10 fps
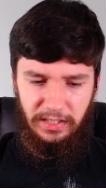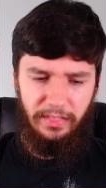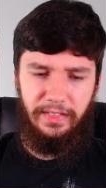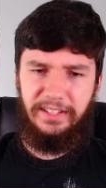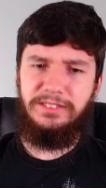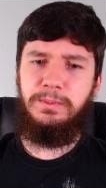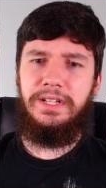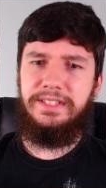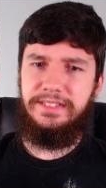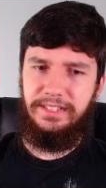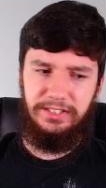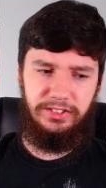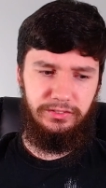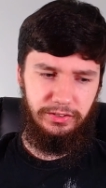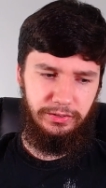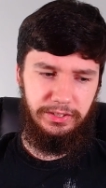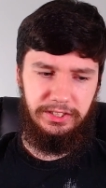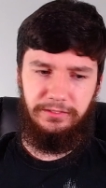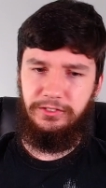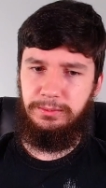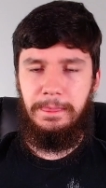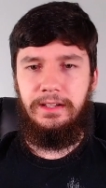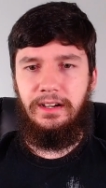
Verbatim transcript: that's why distro choice confused me.